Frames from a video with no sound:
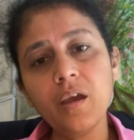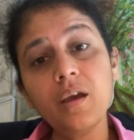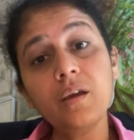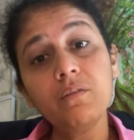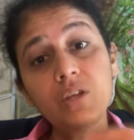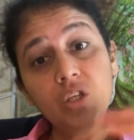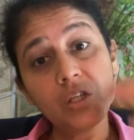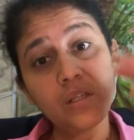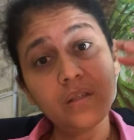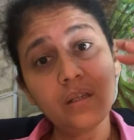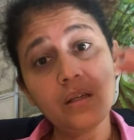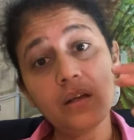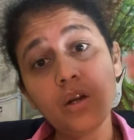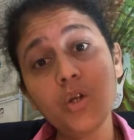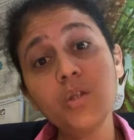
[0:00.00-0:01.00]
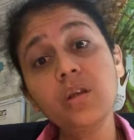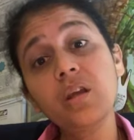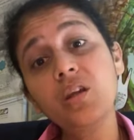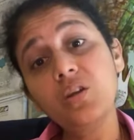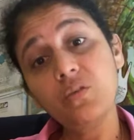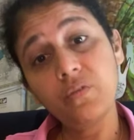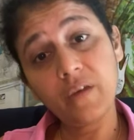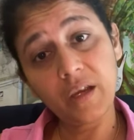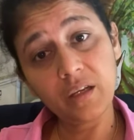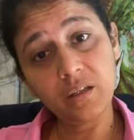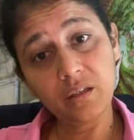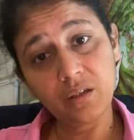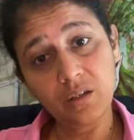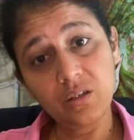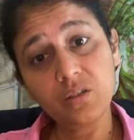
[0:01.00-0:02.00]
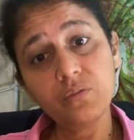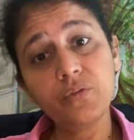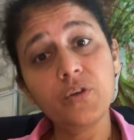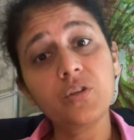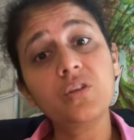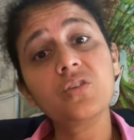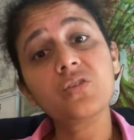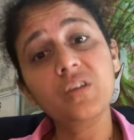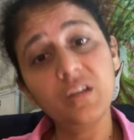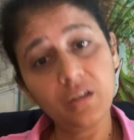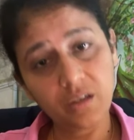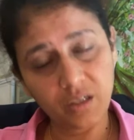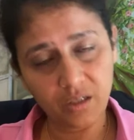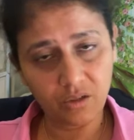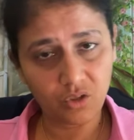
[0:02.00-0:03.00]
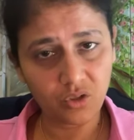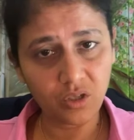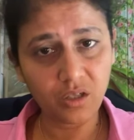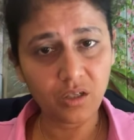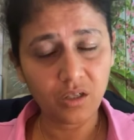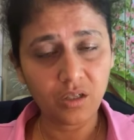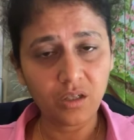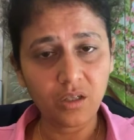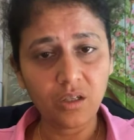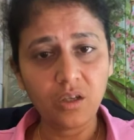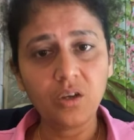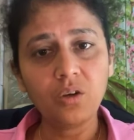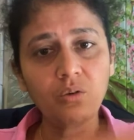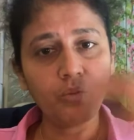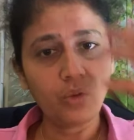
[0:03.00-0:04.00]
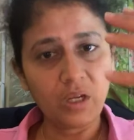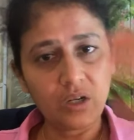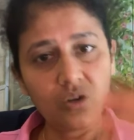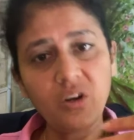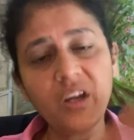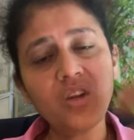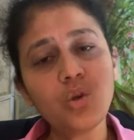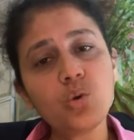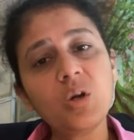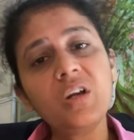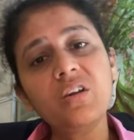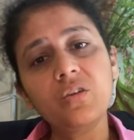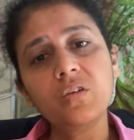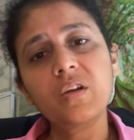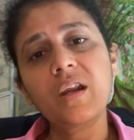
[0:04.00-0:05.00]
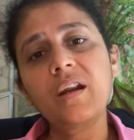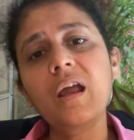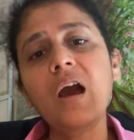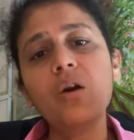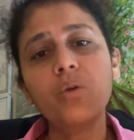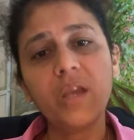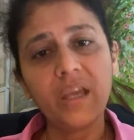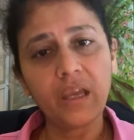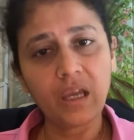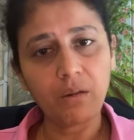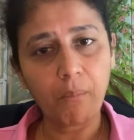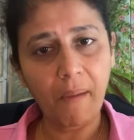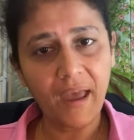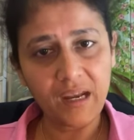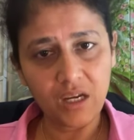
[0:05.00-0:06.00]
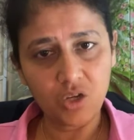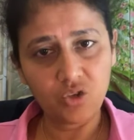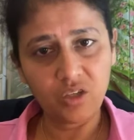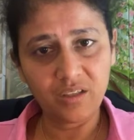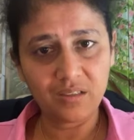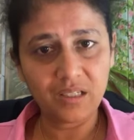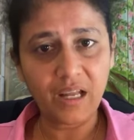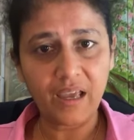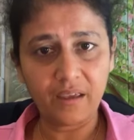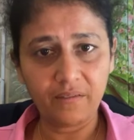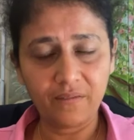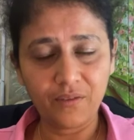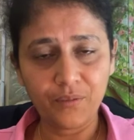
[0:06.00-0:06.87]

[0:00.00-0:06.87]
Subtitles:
which is a consecutive factors for the skin condition, we are trying to understand how he can manage his life.